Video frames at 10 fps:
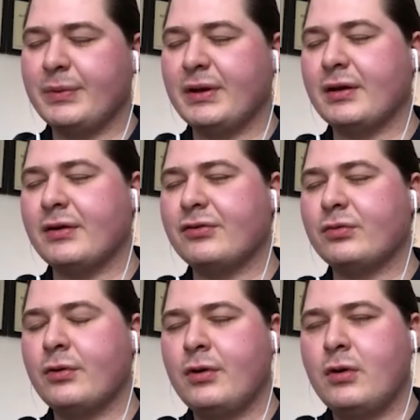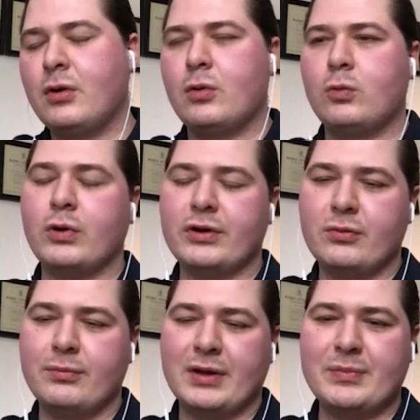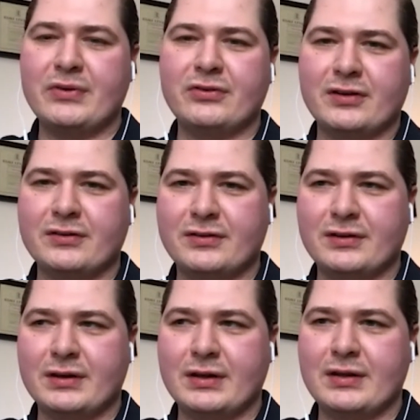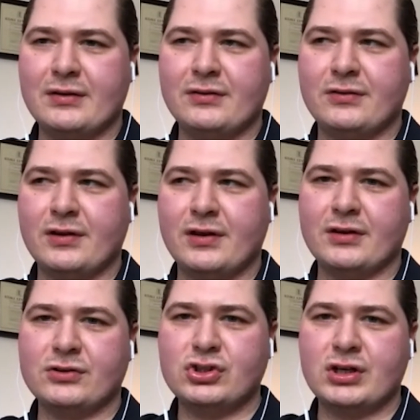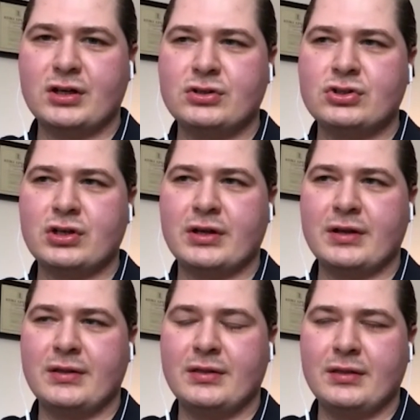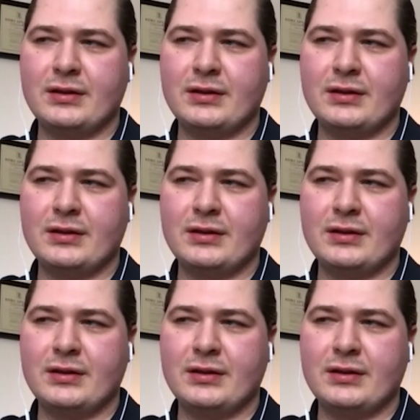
because what you may be sensing is a change in